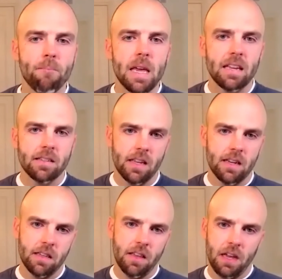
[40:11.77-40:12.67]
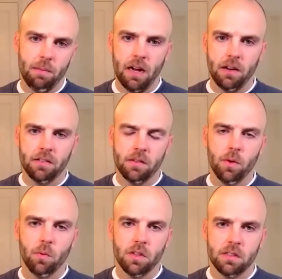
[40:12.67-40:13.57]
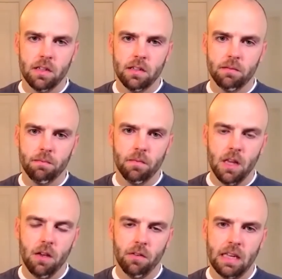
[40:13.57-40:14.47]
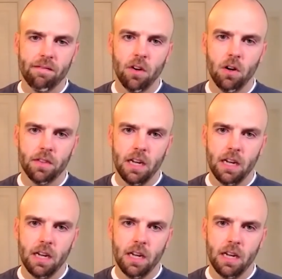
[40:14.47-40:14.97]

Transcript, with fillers: biggest things to think about if someone wants to you know, get involved in